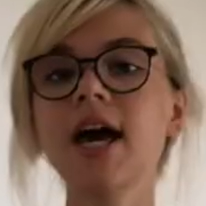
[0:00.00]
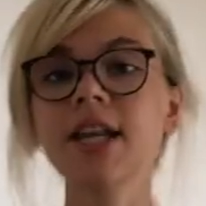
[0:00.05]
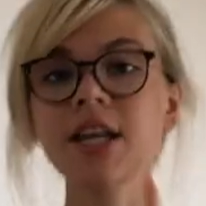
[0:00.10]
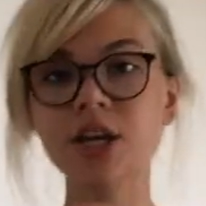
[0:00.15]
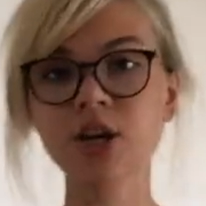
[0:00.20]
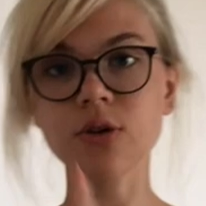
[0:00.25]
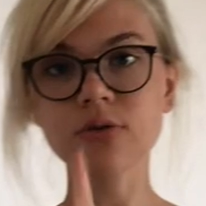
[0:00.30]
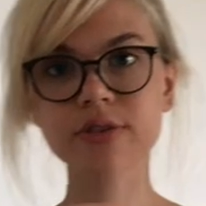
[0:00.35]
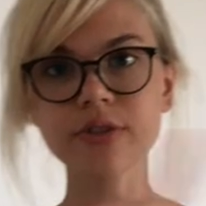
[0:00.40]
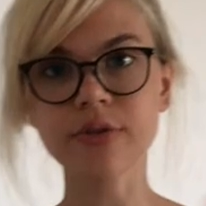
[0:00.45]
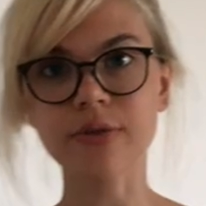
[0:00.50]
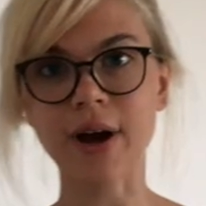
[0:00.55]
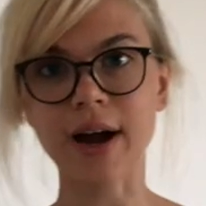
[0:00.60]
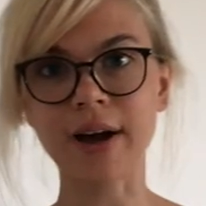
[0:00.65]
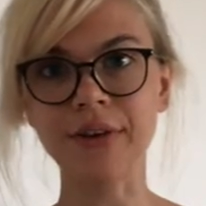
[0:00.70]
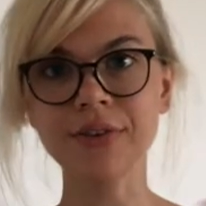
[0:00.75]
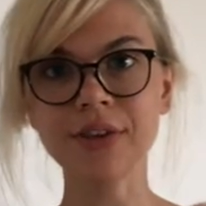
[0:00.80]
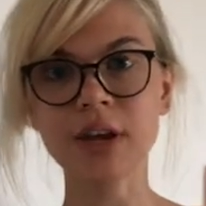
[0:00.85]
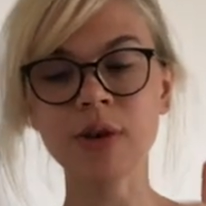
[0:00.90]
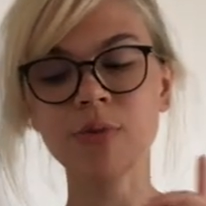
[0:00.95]
And it goes
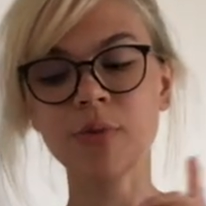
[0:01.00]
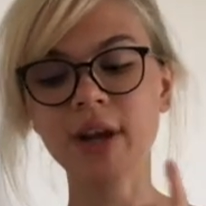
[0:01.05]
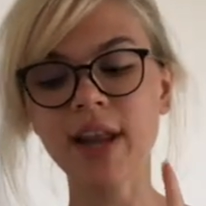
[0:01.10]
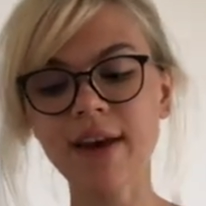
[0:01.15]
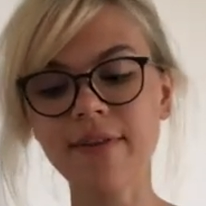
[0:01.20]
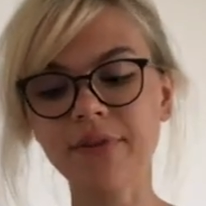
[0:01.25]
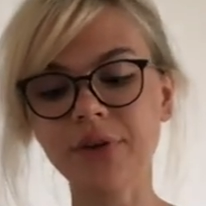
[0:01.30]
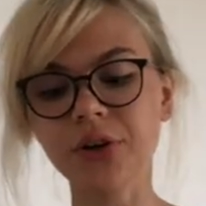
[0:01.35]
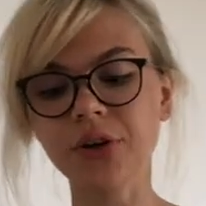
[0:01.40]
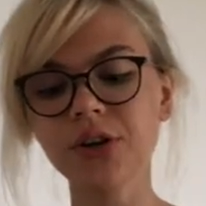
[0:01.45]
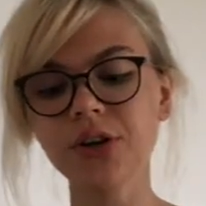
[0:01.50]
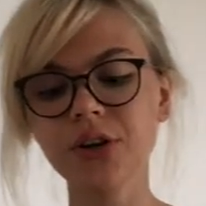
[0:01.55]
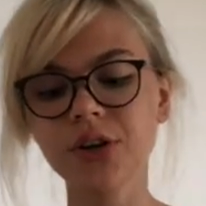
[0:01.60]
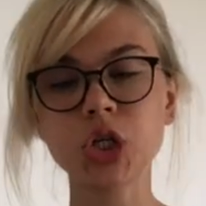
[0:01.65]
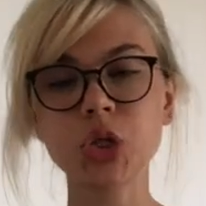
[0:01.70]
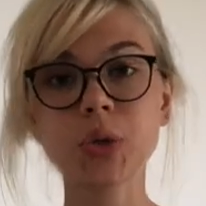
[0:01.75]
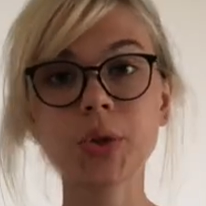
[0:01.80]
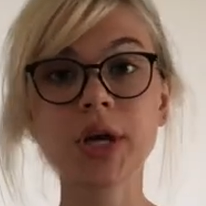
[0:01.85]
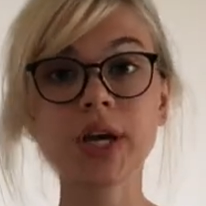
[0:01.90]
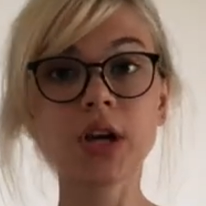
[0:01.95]
around, and whenever
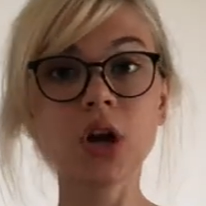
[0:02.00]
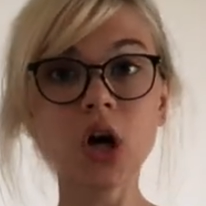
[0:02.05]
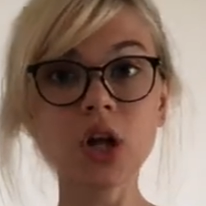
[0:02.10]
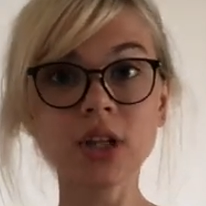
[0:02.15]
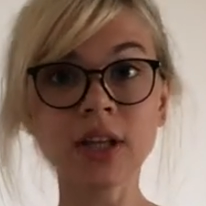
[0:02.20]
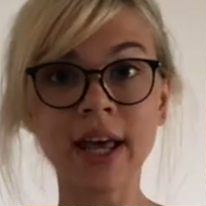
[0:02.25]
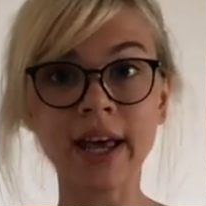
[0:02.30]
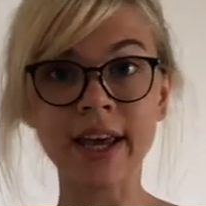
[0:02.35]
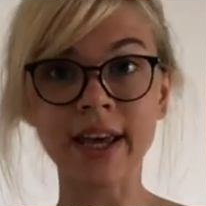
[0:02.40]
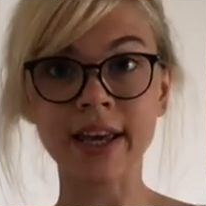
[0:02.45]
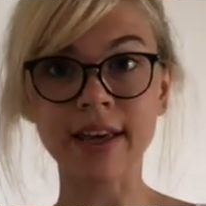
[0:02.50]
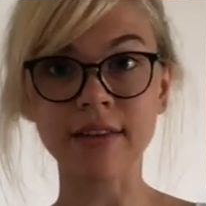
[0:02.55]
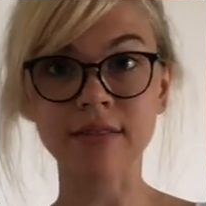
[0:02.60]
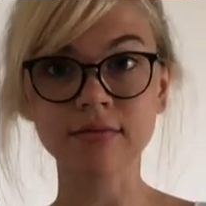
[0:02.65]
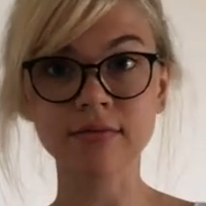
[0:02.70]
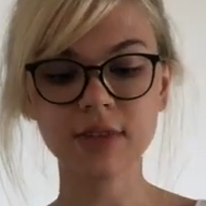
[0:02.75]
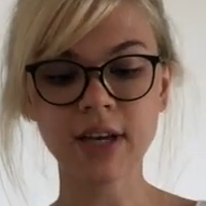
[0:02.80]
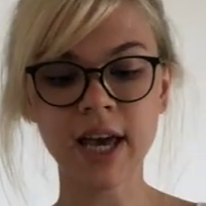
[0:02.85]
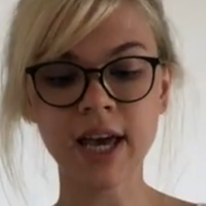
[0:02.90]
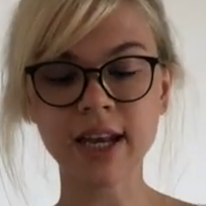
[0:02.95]
you cannot
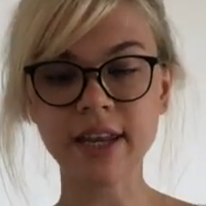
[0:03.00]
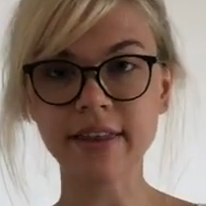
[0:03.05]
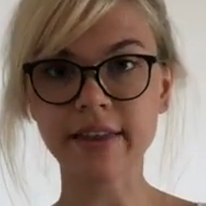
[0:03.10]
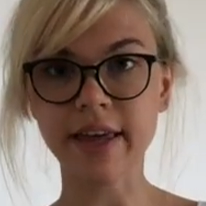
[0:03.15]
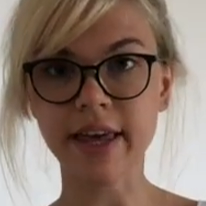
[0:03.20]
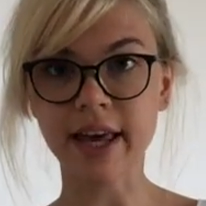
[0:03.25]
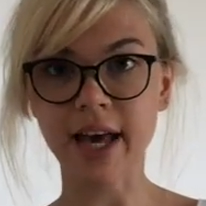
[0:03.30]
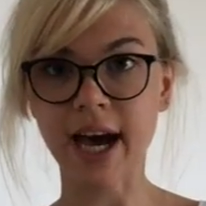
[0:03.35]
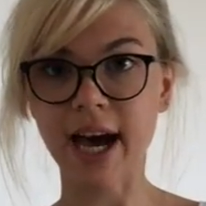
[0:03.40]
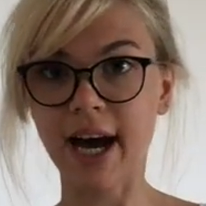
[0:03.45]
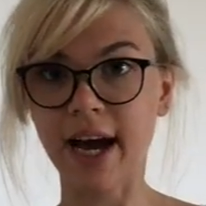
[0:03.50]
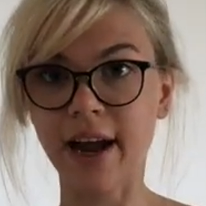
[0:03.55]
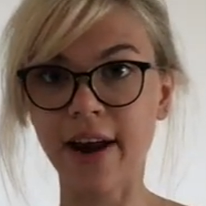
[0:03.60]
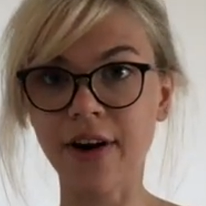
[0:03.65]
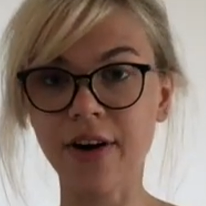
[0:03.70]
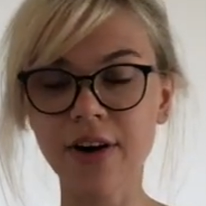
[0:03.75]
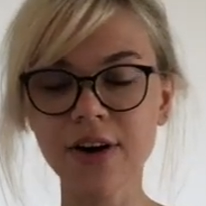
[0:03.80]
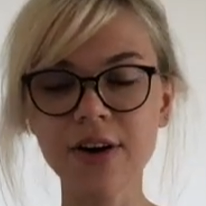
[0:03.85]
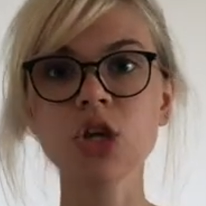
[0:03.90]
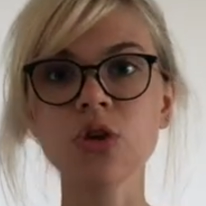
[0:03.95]
lay anything
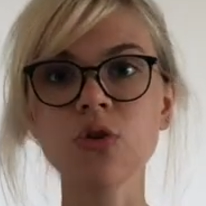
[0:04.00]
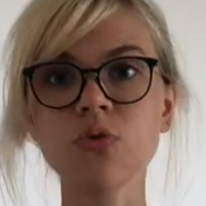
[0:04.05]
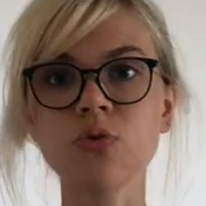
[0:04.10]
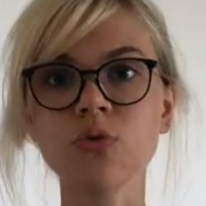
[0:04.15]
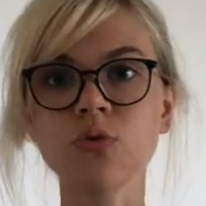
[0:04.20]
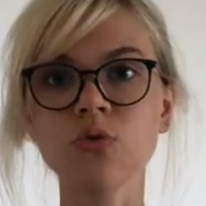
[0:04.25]
higher, you